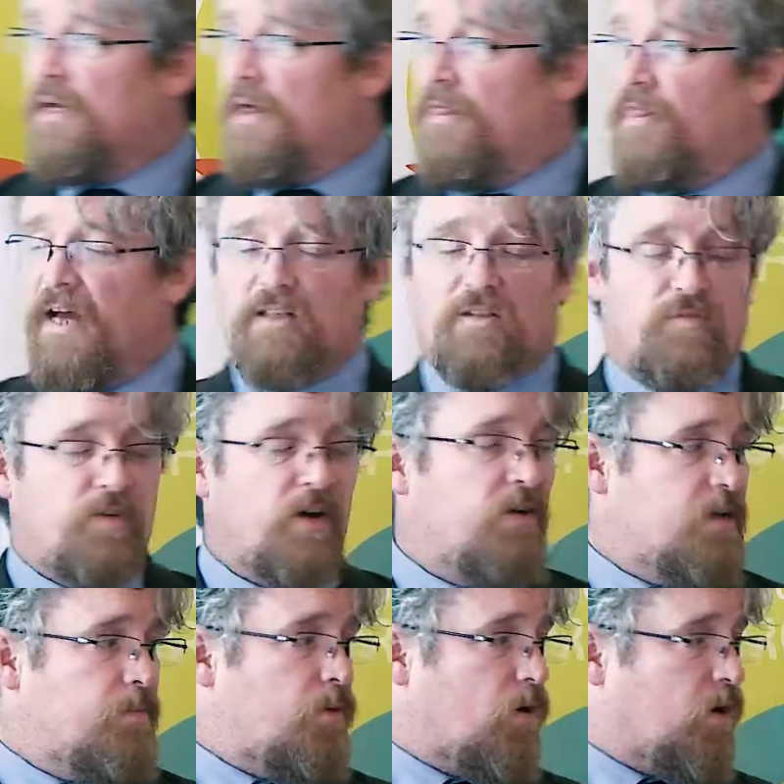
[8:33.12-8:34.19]
That's
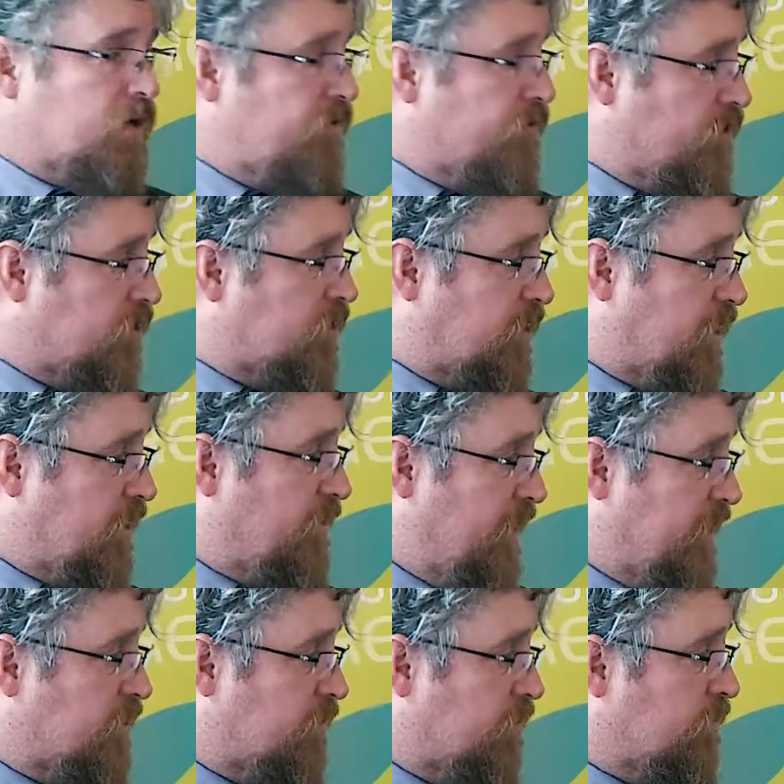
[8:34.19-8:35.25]
very important for us to get our
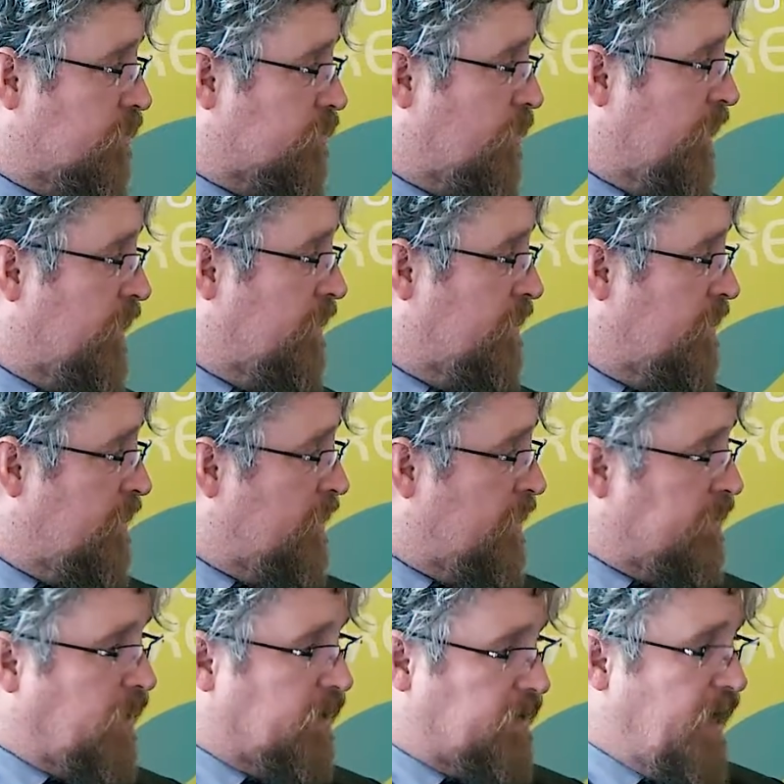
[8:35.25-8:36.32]
heads around as well,
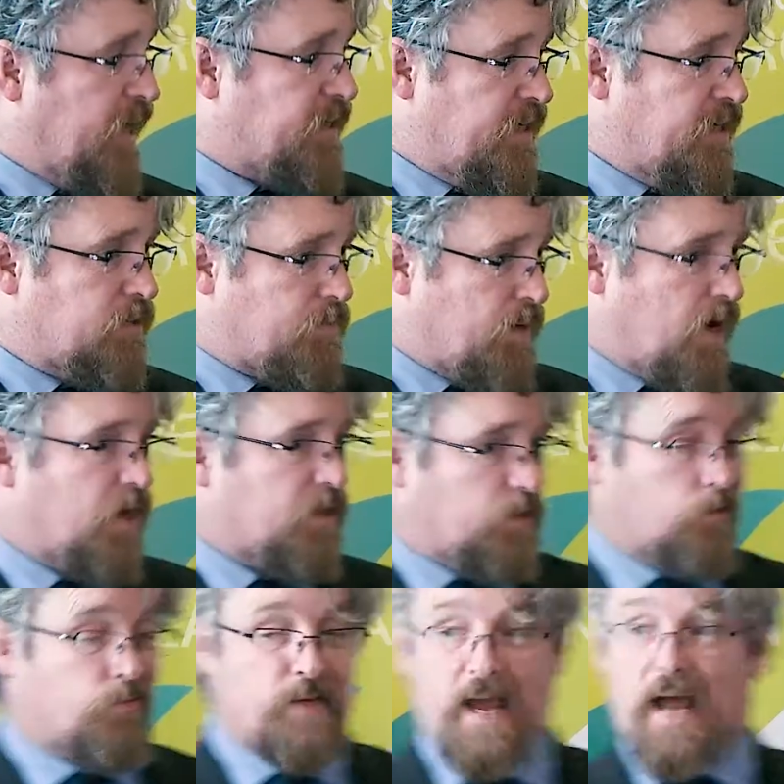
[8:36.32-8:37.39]
that is part of
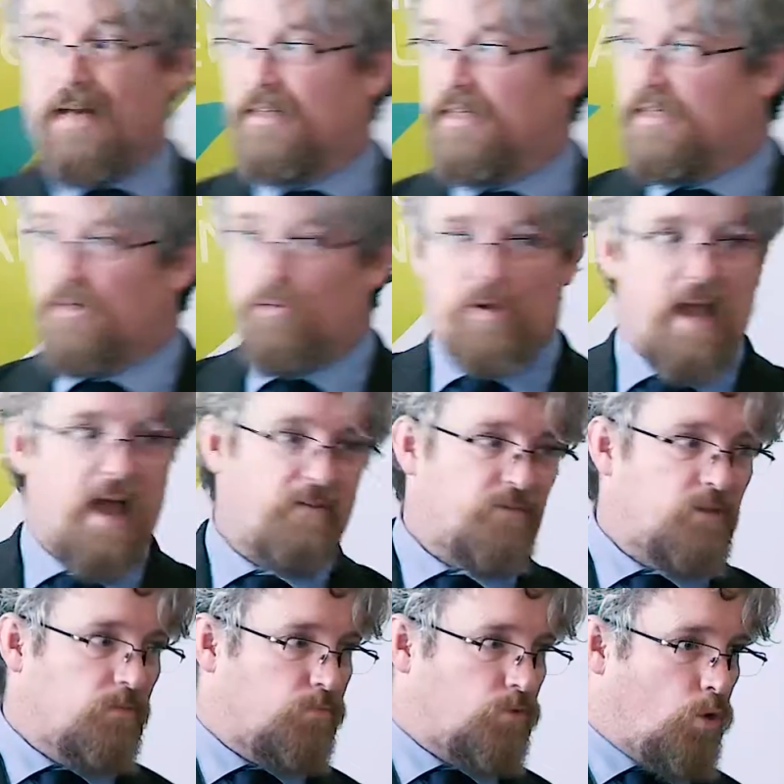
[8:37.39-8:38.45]
the reality that we have
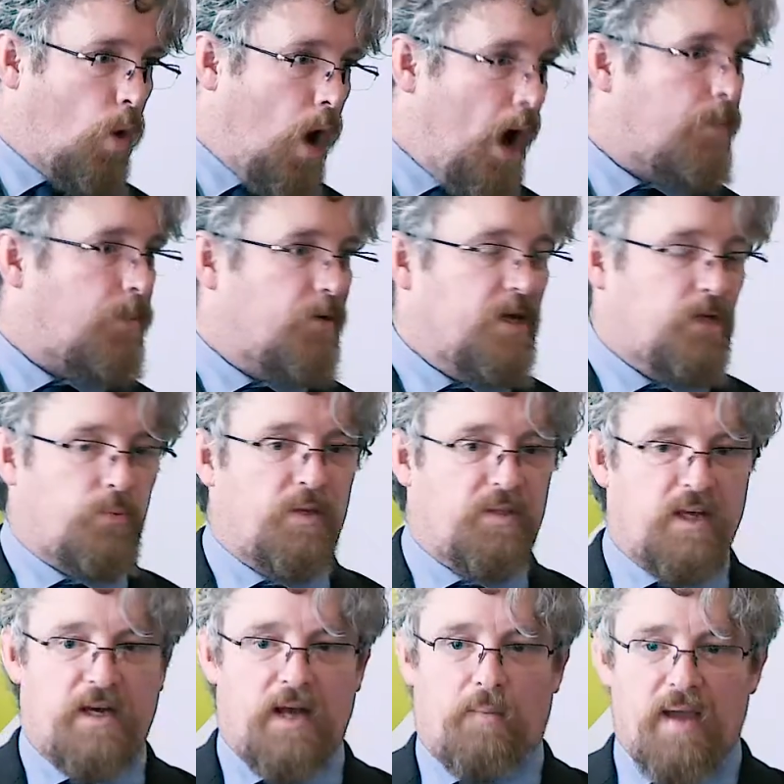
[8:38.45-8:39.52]
to operate
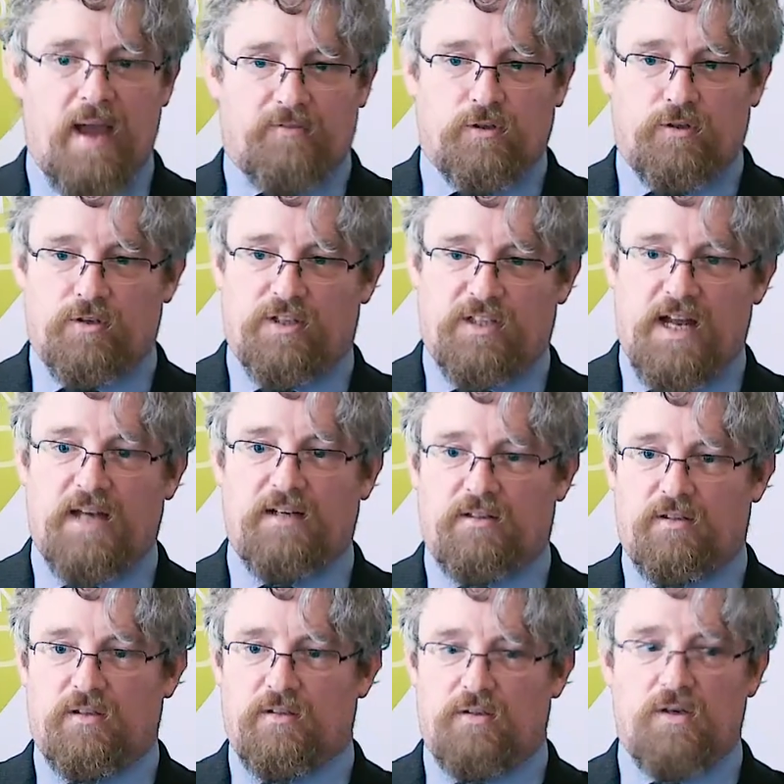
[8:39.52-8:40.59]
within, and we have to
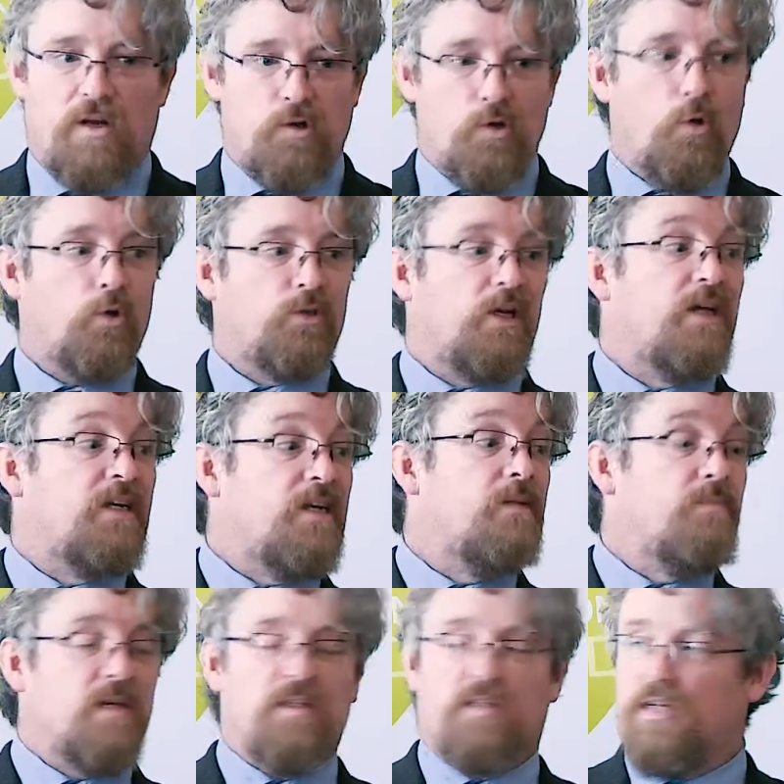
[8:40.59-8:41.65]
understand, know thine
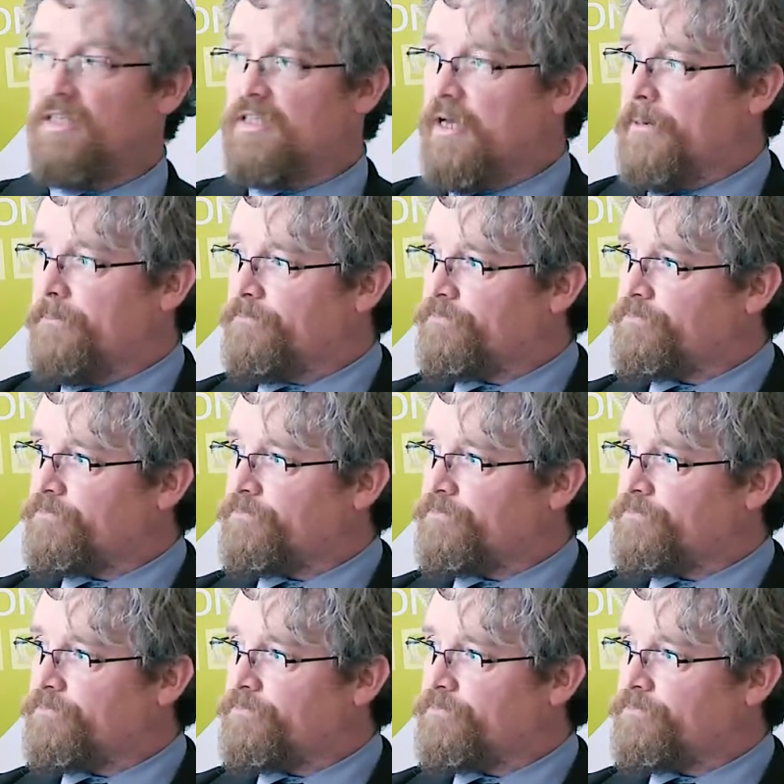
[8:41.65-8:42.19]
enemy, as they say.